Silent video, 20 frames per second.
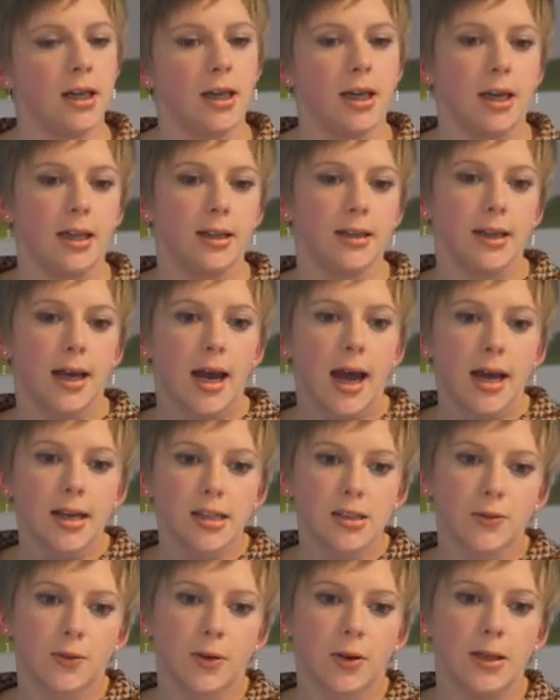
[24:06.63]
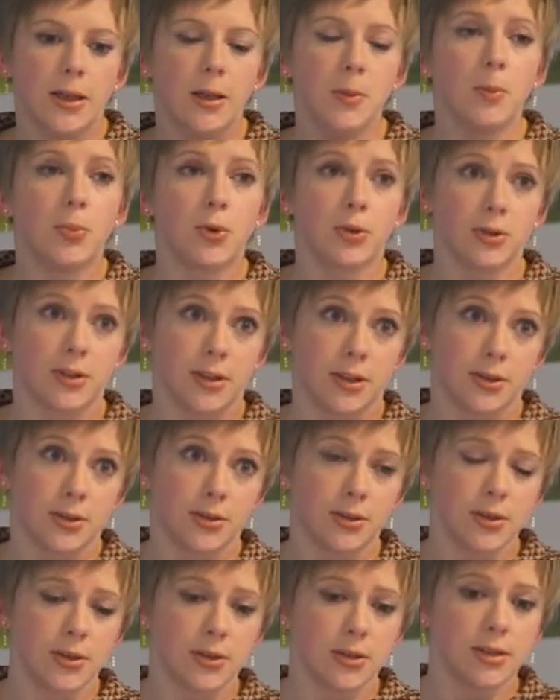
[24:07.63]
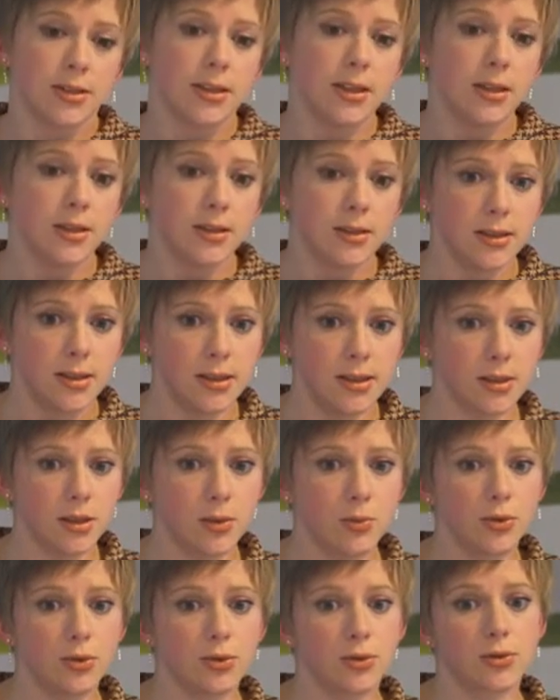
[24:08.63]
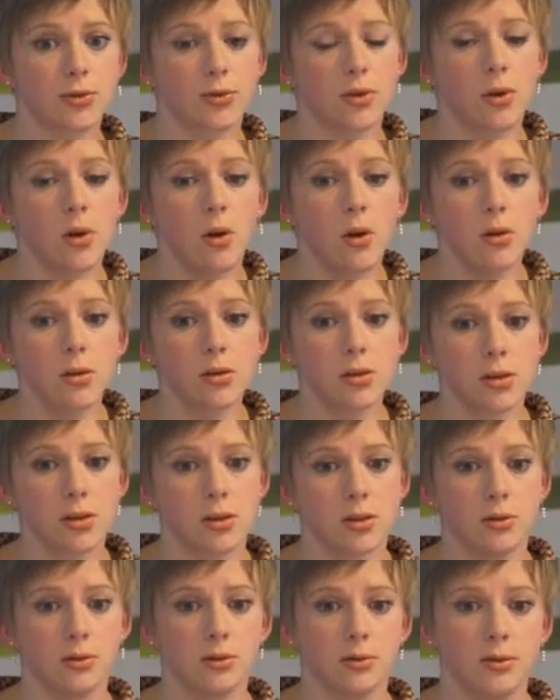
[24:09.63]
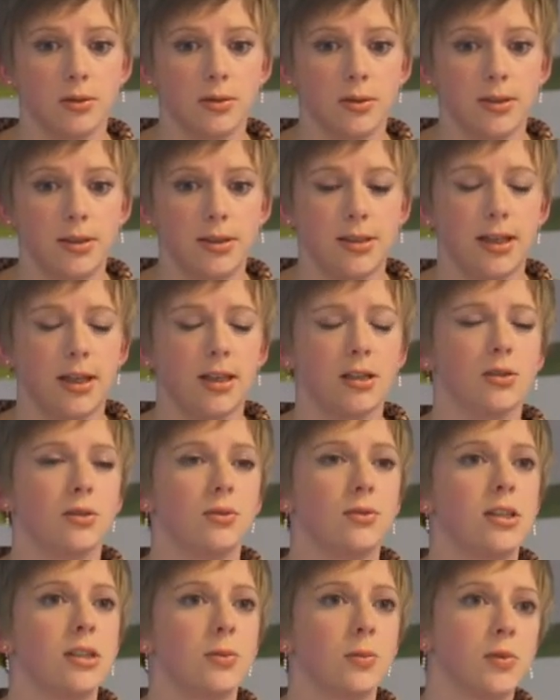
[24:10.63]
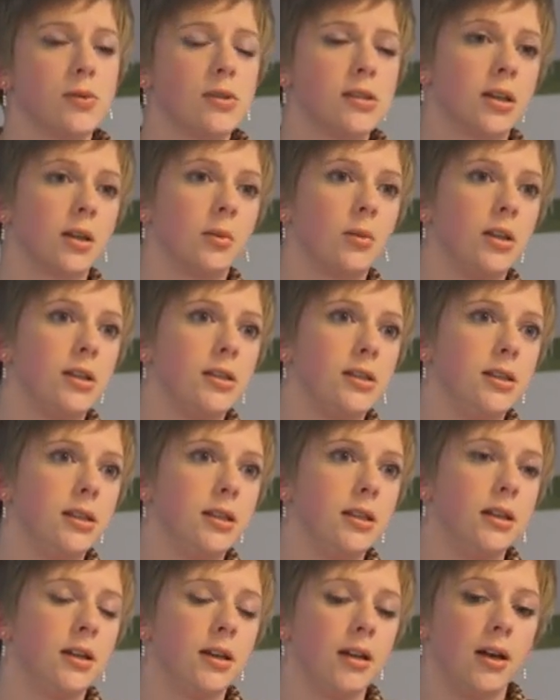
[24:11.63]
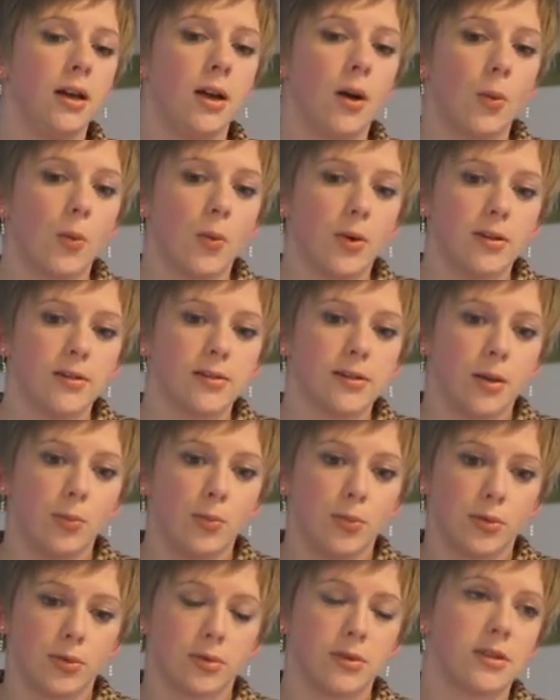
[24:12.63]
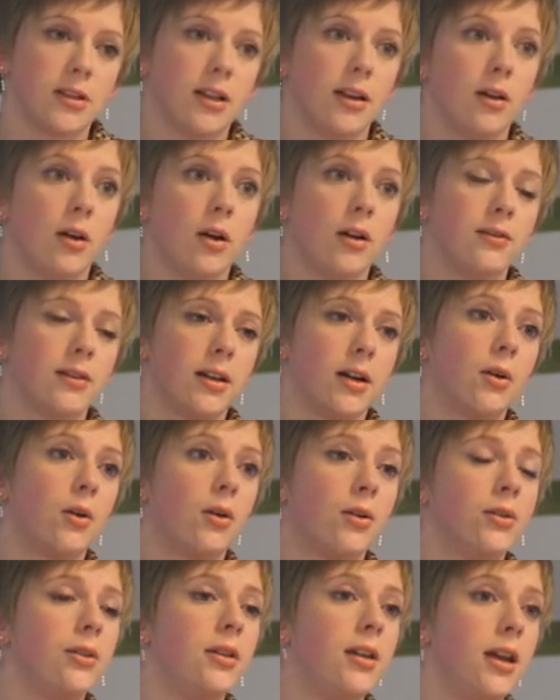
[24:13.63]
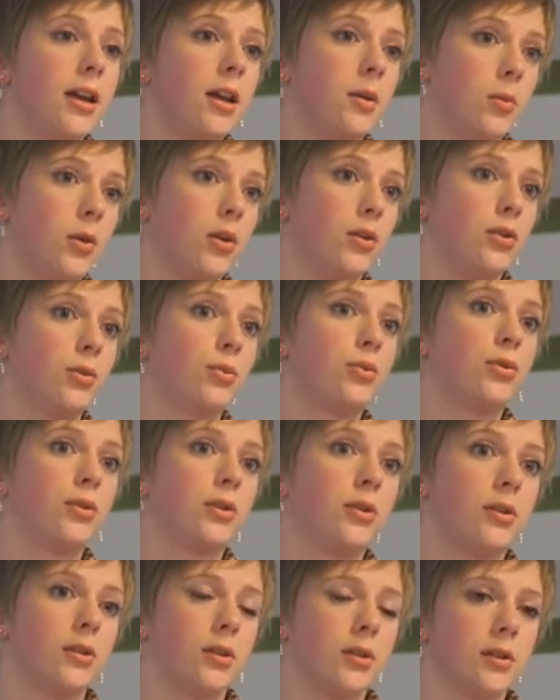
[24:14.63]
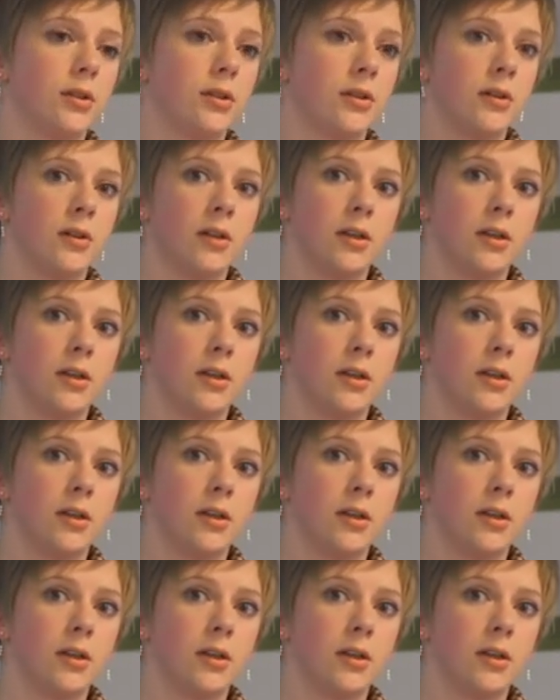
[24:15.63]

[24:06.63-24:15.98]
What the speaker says: And as for importers, distributors also take the responsibility when they put their own name on a product.